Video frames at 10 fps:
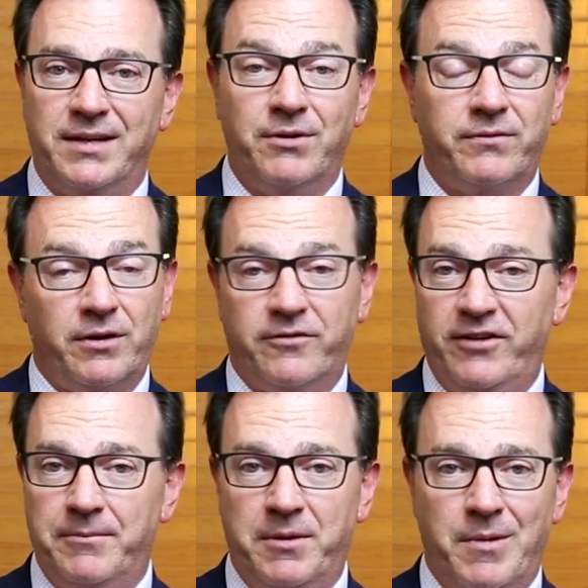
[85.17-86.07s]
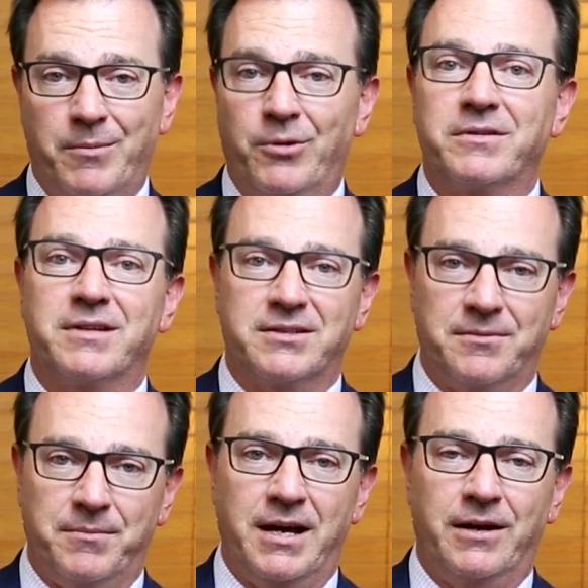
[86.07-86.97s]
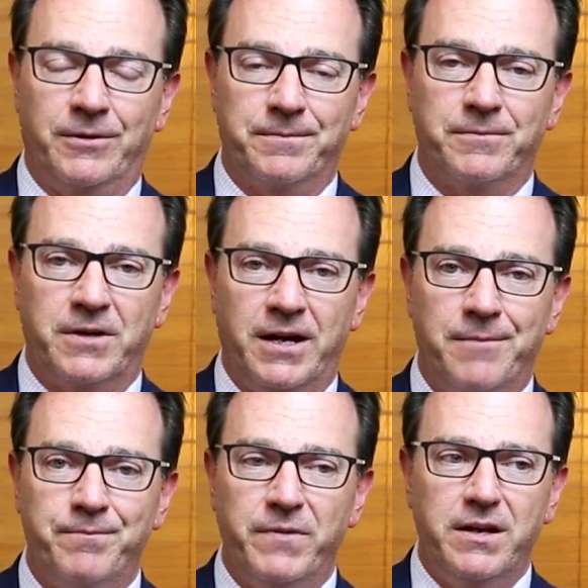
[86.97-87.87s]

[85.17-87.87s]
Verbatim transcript: Even if they're a family member, it doesn't matter, okay?